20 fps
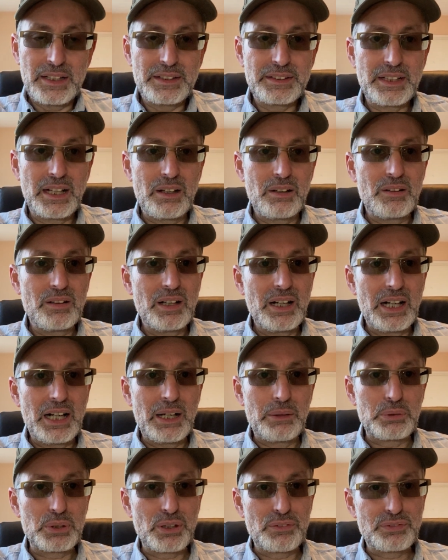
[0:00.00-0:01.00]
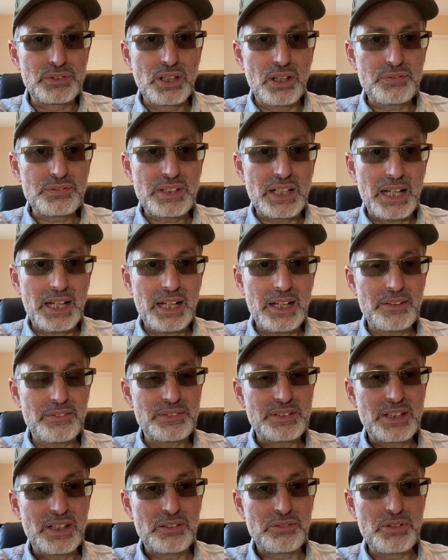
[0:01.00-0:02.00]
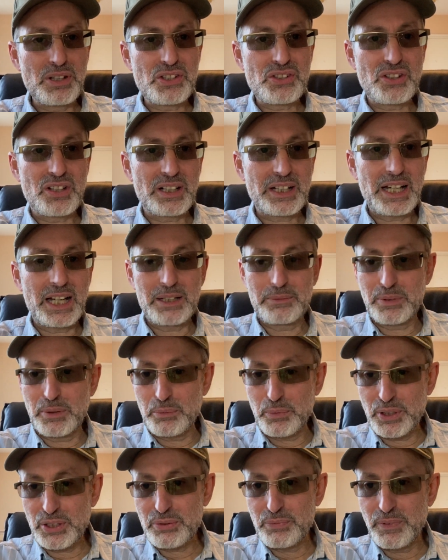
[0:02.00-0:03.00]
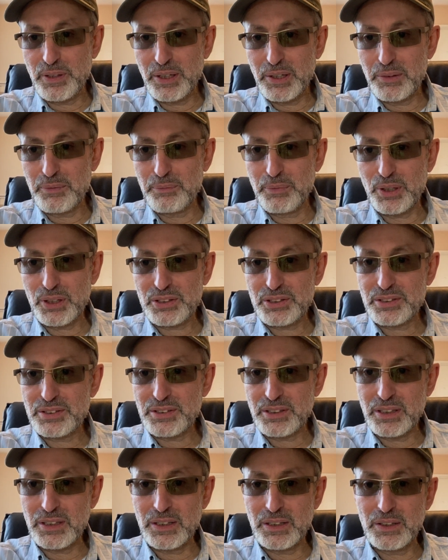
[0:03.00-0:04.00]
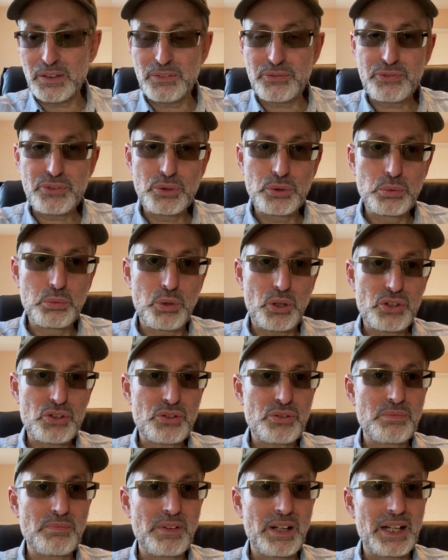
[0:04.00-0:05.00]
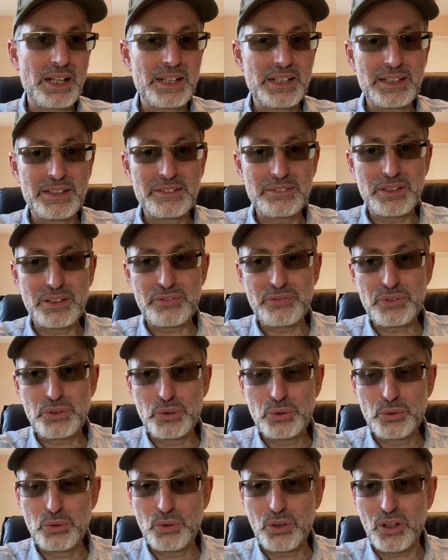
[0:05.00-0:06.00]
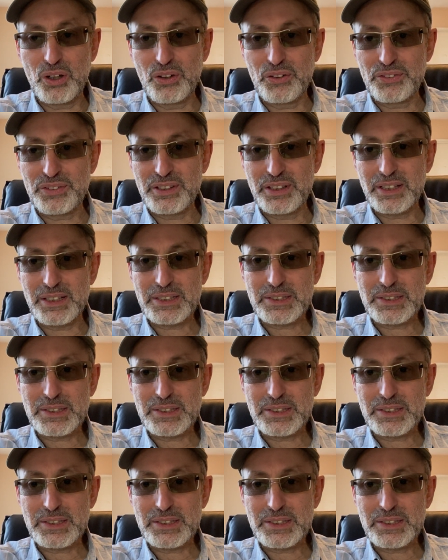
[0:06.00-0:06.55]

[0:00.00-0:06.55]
Now, I would have loved to have the original Caliburn with me, but if you watched my review on the